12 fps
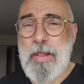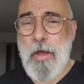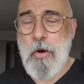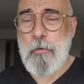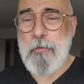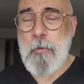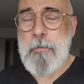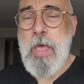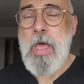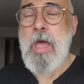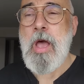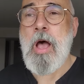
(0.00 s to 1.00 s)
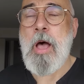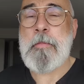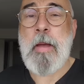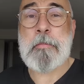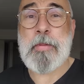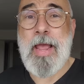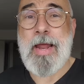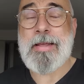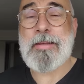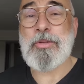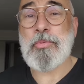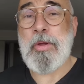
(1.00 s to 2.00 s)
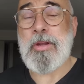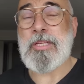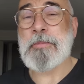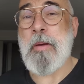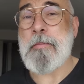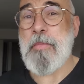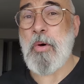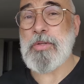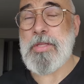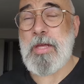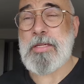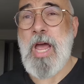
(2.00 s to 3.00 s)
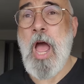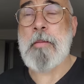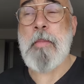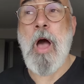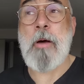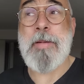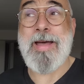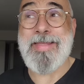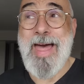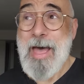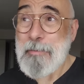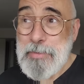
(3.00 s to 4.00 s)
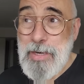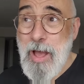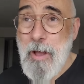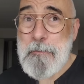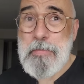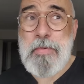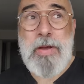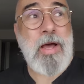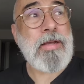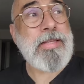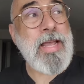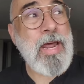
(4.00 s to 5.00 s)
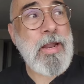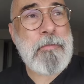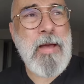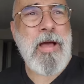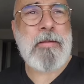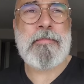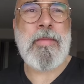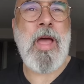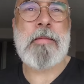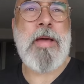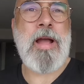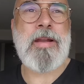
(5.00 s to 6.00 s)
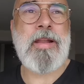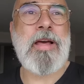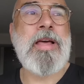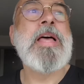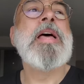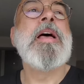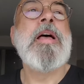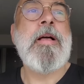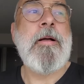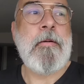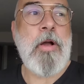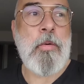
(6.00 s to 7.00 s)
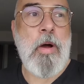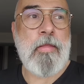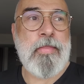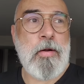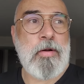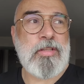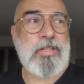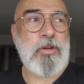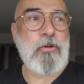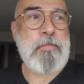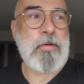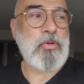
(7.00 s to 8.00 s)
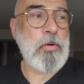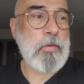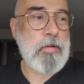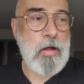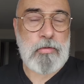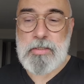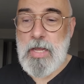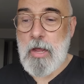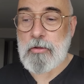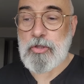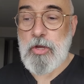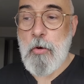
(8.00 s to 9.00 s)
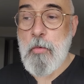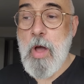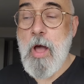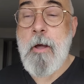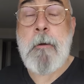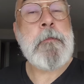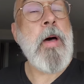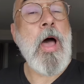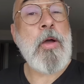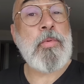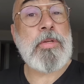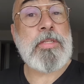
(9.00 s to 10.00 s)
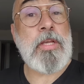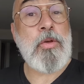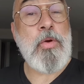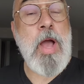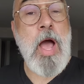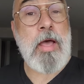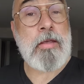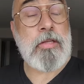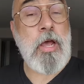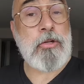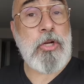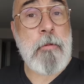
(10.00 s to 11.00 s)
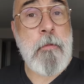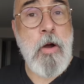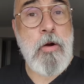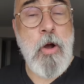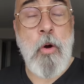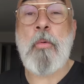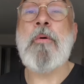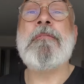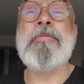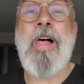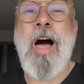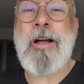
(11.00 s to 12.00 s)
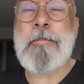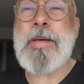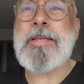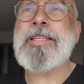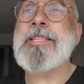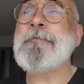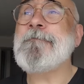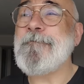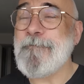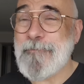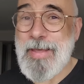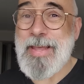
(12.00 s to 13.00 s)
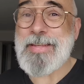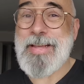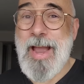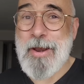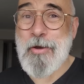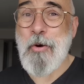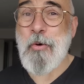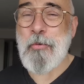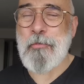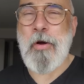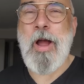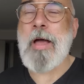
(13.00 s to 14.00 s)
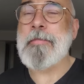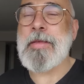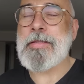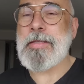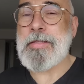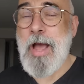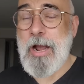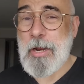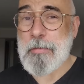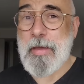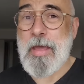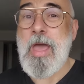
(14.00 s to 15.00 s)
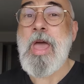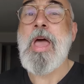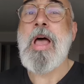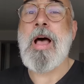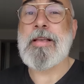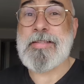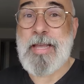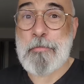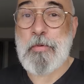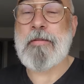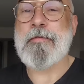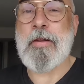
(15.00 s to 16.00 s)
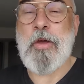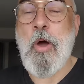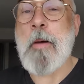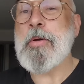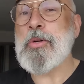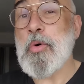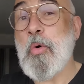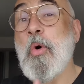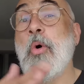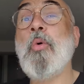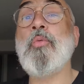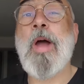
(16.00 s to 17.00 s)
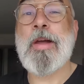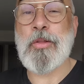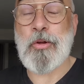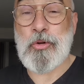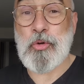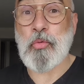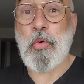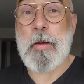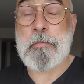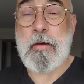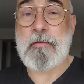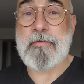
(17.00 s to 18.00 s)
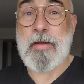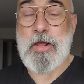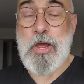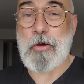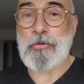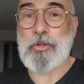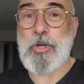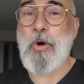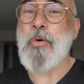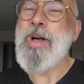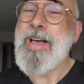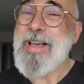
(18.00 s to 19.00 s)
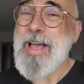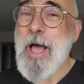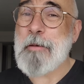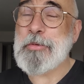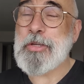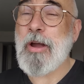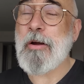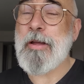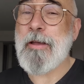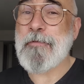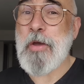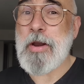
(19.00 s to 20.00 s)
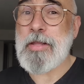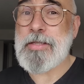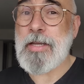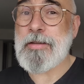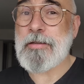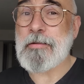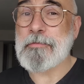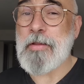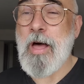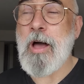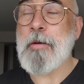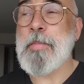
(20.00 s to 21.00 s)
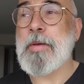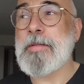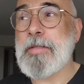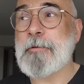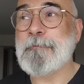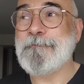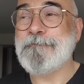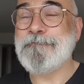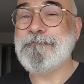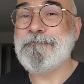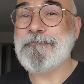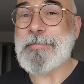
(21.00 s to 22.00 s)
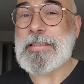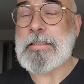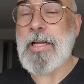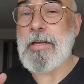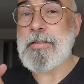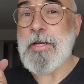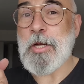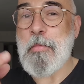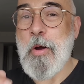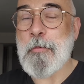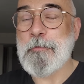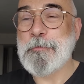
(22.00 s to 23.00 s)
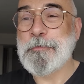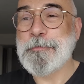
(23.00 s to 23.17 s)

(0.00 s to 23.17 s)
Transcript: layover. My plan is really to spend most of the time on my laptop because, again, I'm not going to go out there. It's too miserable outside. So I will see you guys tomorrow. Vlogmas is kind of over. This is not going to be a separate video. I'm going to do a whole regular trip video. So I'm sorry if you got addicted to Vlogmas. I'll see you tomorrow.